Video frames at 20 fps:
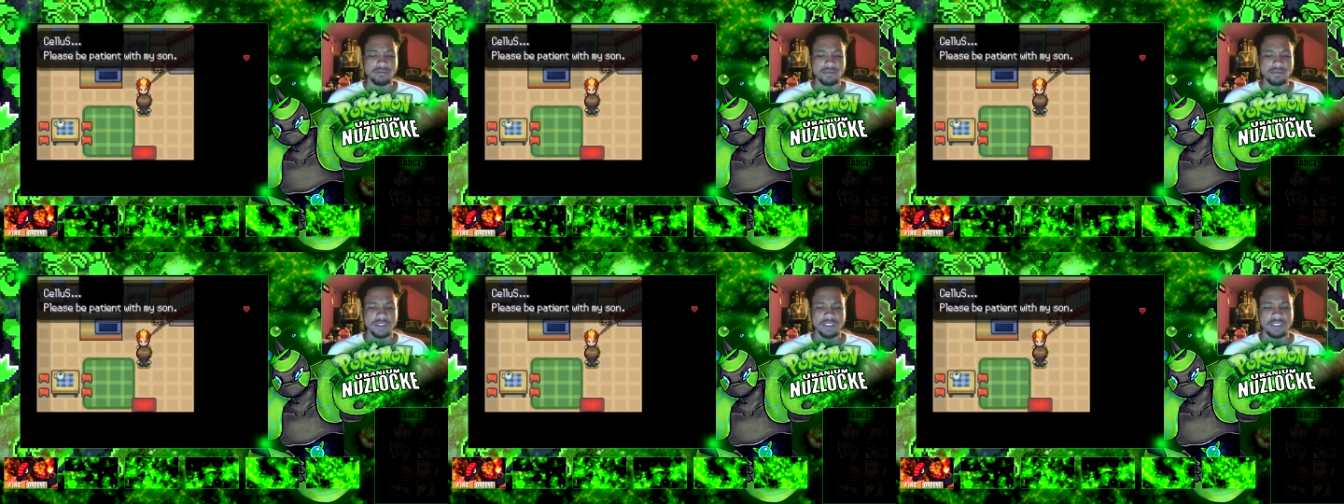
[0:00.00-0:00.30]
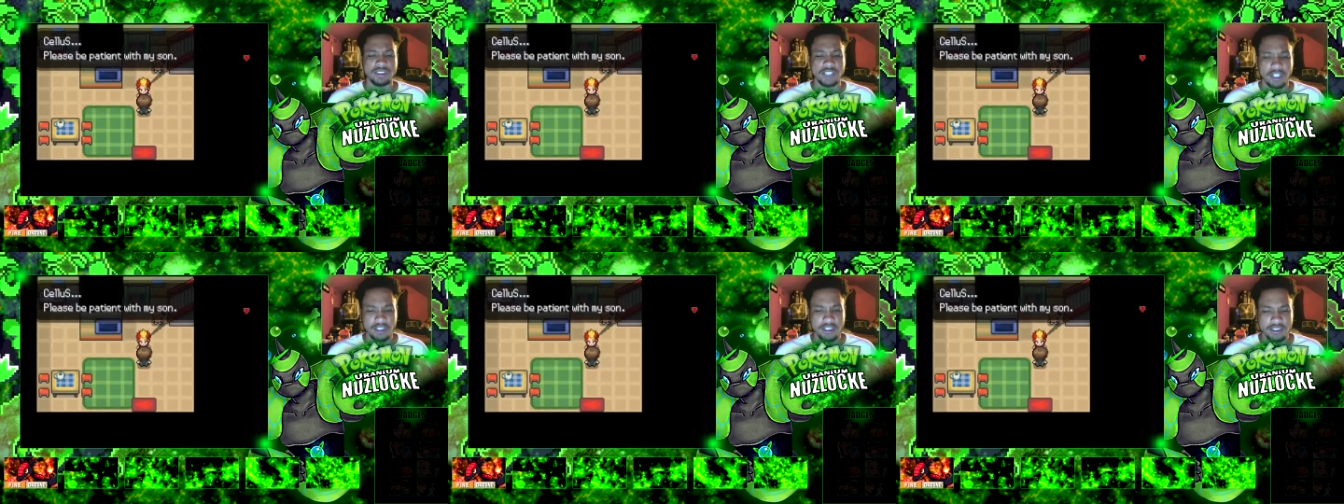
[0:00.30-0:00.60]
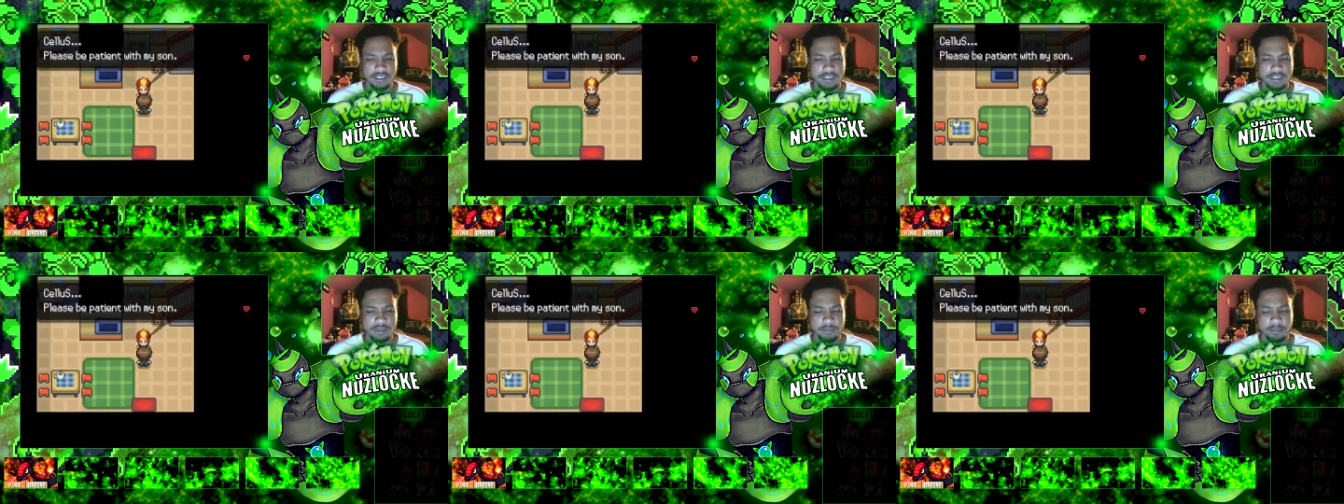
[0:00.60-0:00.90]

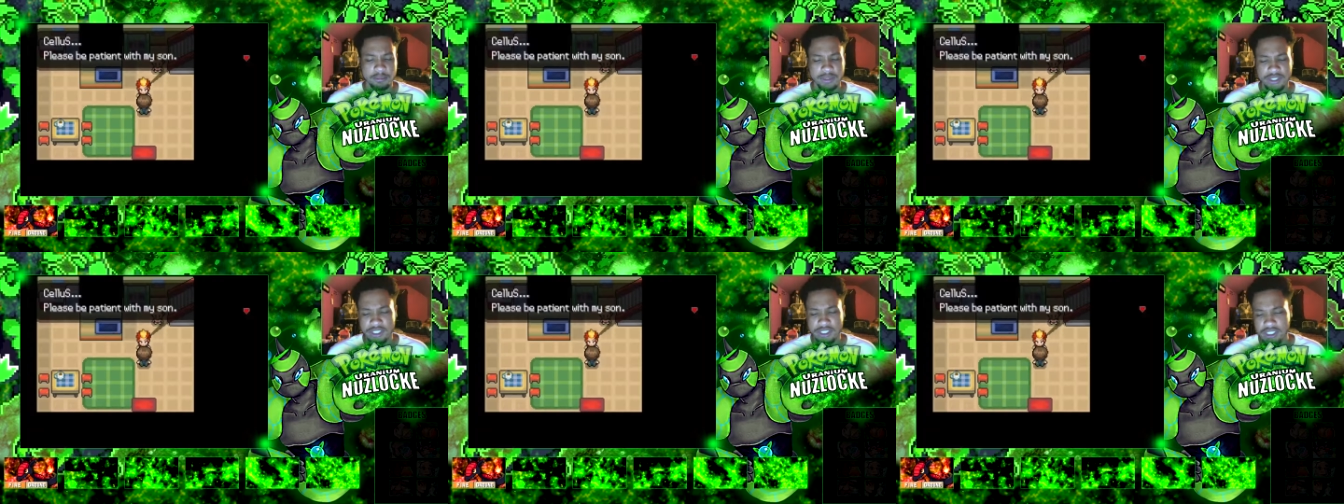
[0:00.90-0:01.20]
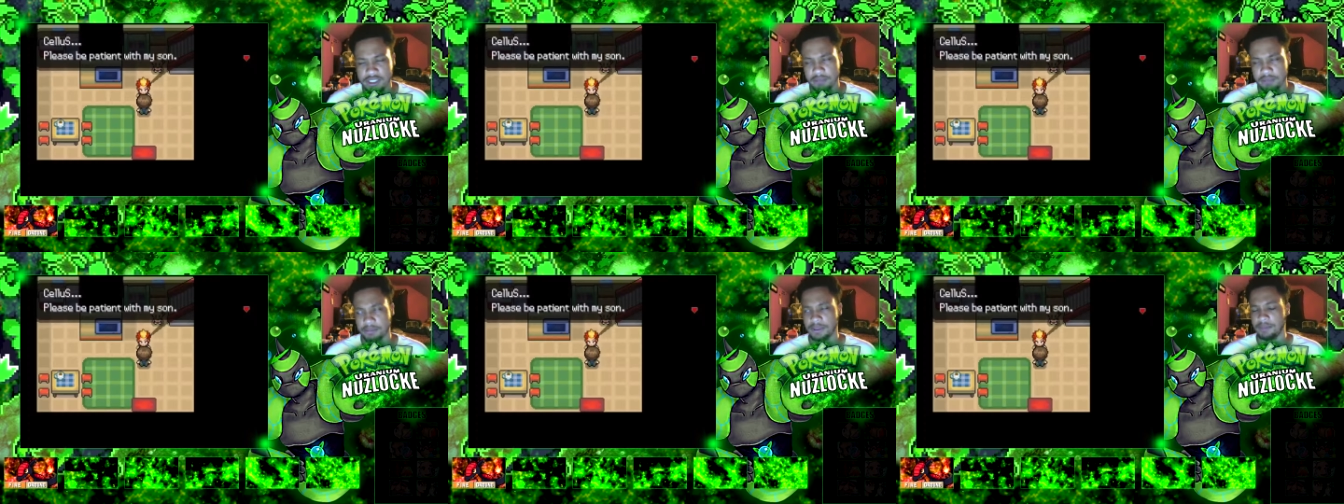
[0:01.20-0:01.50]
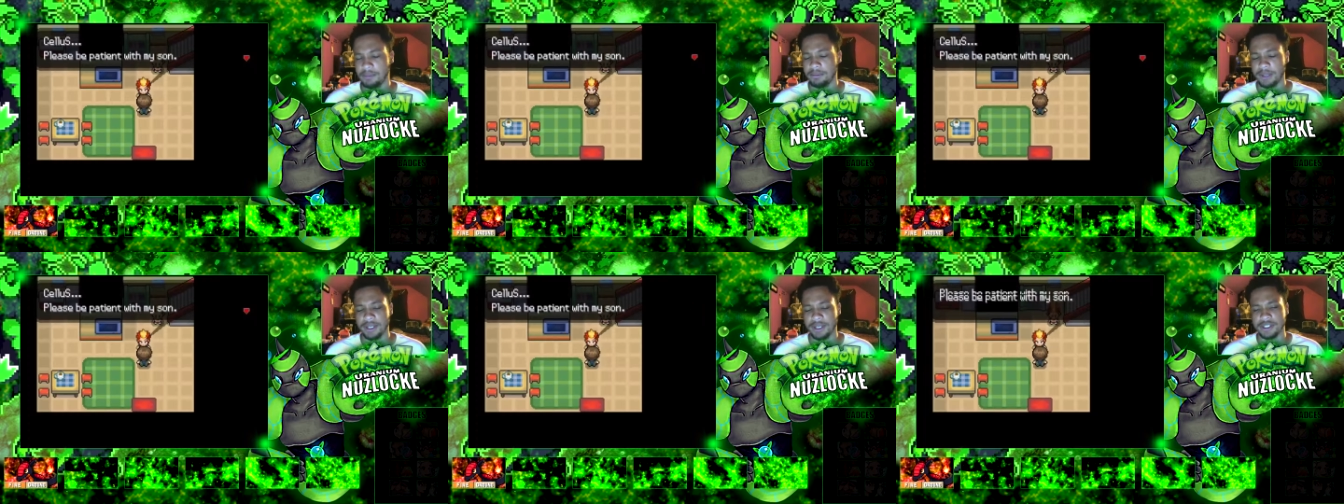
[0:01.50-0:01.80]
Celis, please be
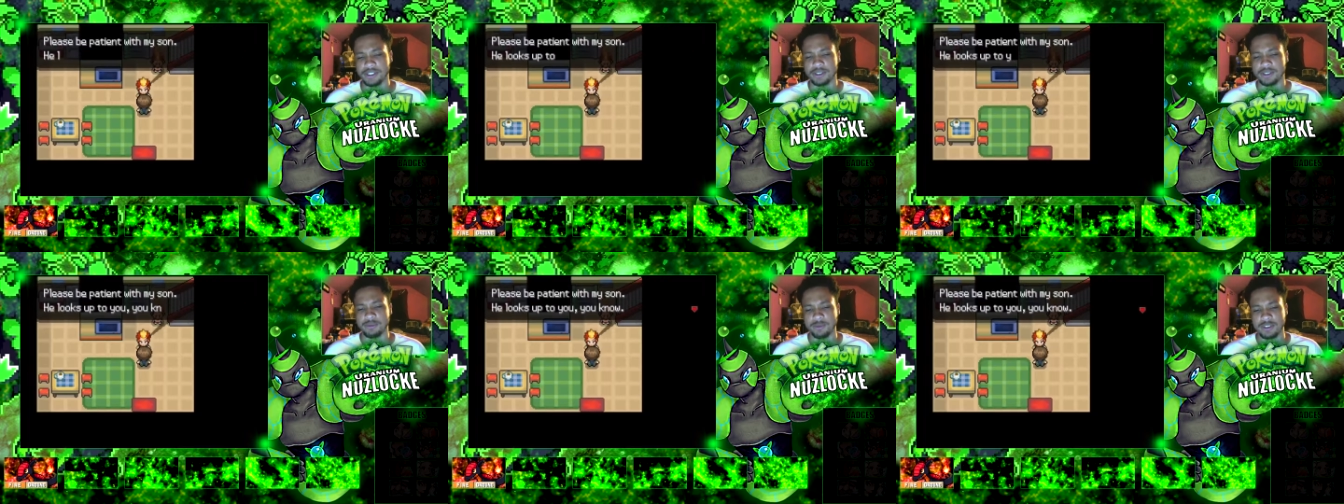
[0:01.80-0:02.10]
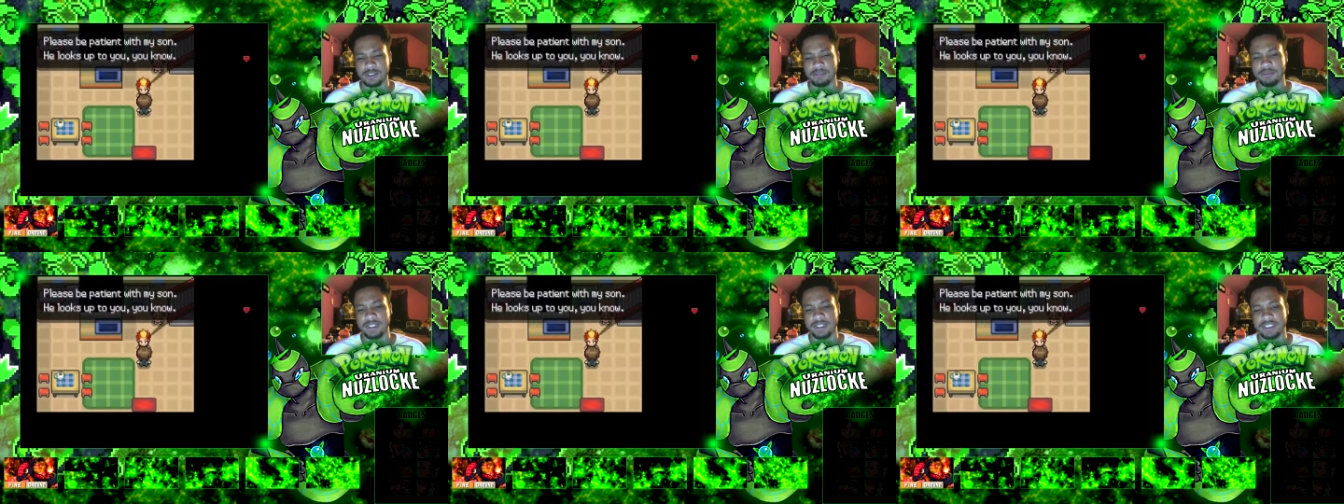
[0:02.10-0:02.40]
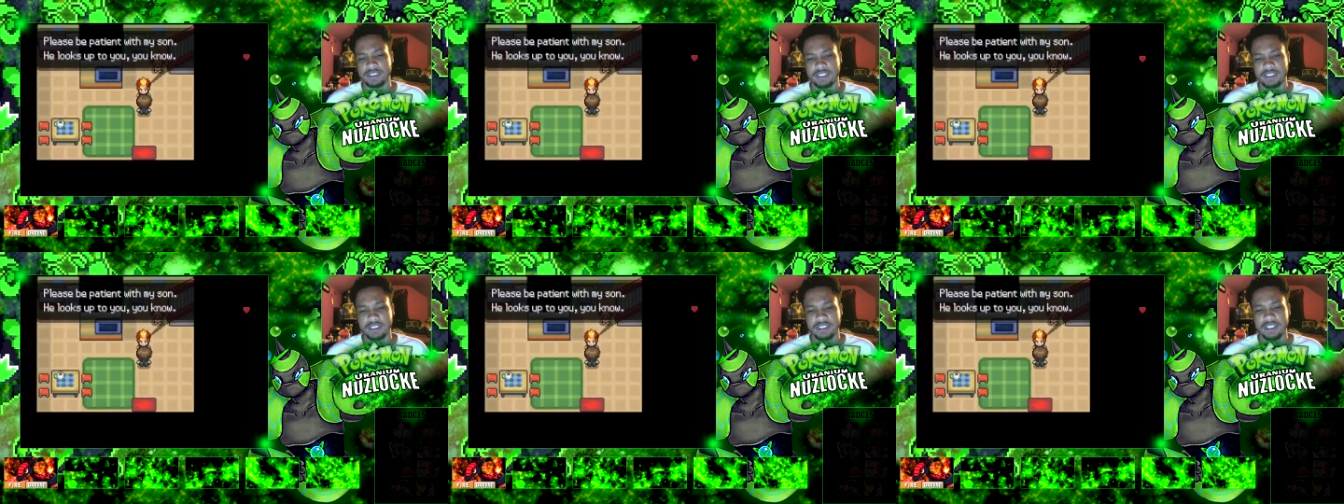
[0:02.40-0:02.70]
patient with my
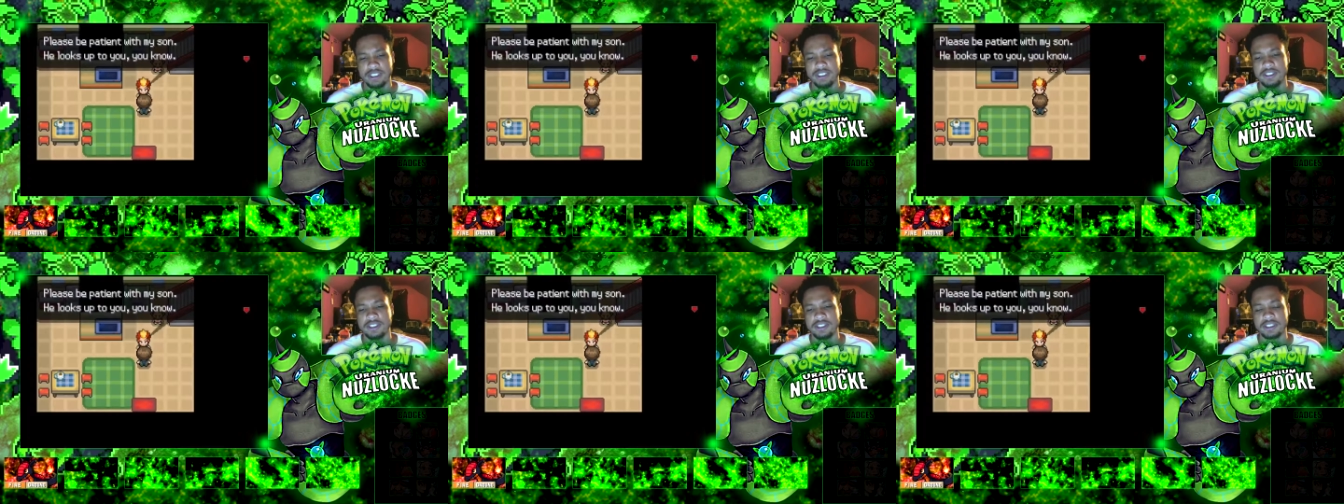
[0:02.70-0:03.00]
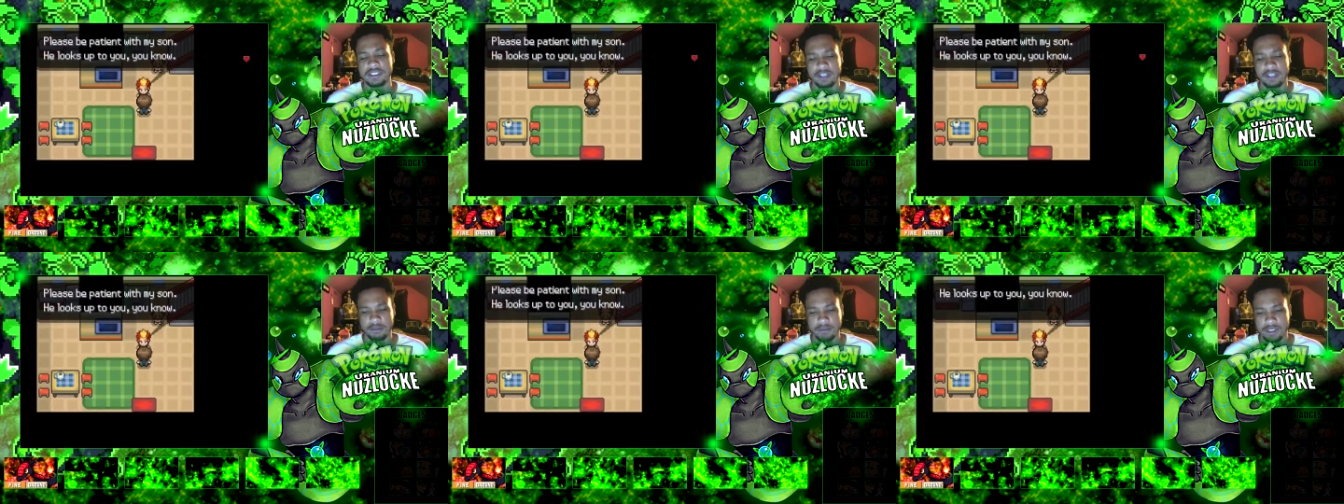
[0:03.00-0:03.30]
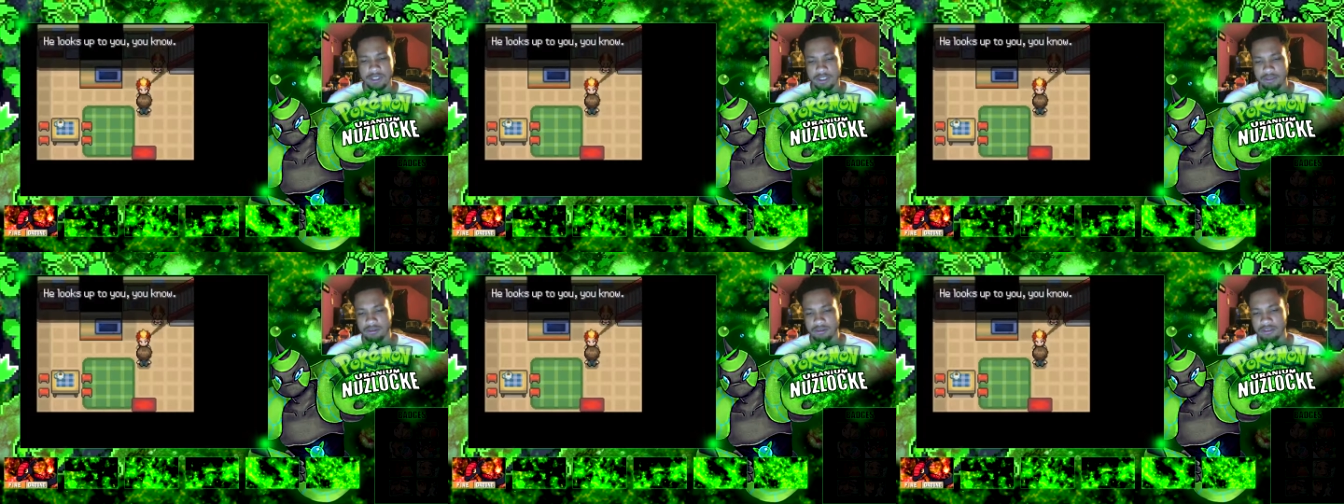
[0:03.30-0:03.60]
son. He looks up to
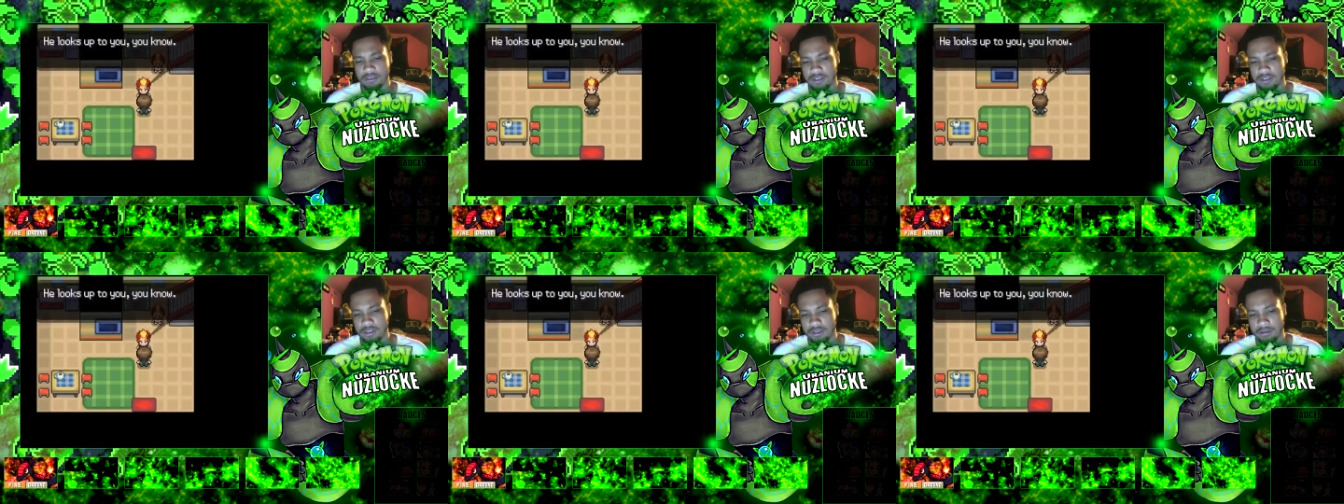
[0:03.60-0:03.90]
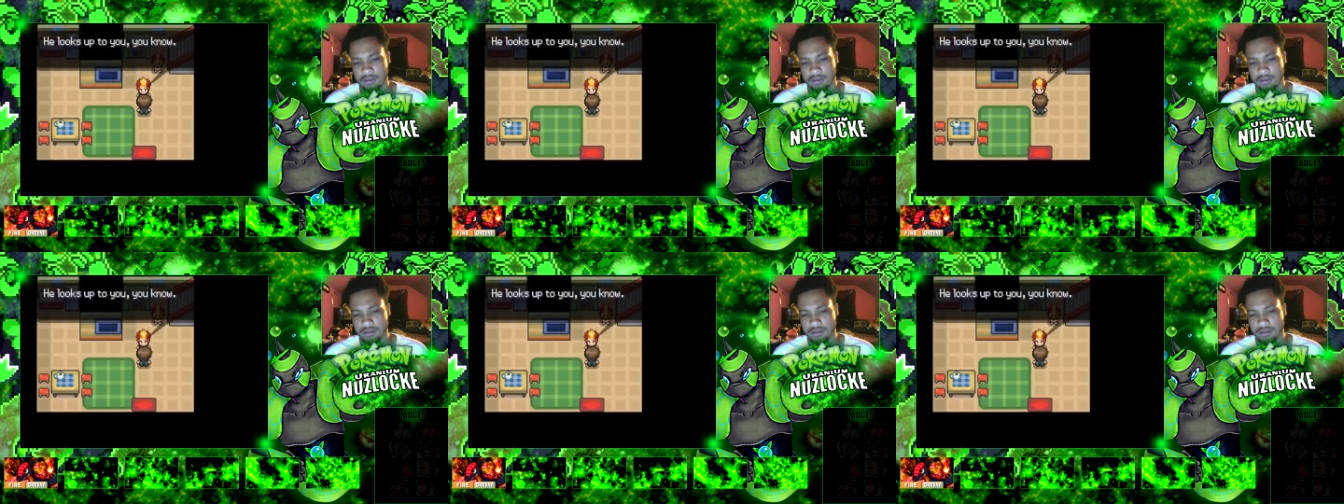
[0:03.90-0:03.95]
you, you know.